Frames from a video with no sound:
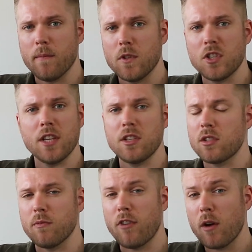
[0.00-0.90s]
changing
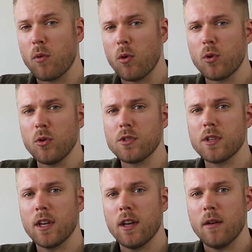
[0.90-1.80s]
some firewall rules,
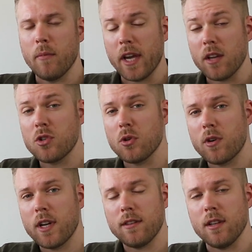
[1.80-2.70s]
making sure
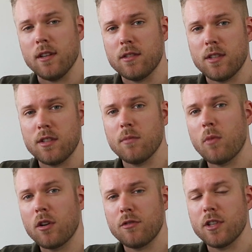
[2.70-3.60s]
that the system
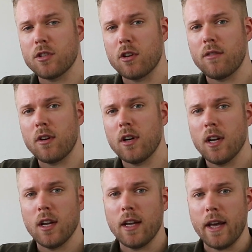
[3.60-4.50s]
monitoring server
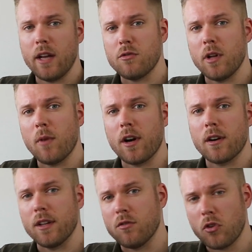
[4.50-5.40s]
and TrendMiner
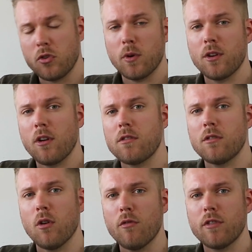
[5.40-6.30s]
can talk to one
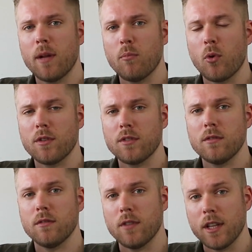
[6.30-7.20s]
another over that port
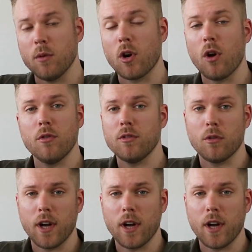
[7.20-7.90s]
9100 or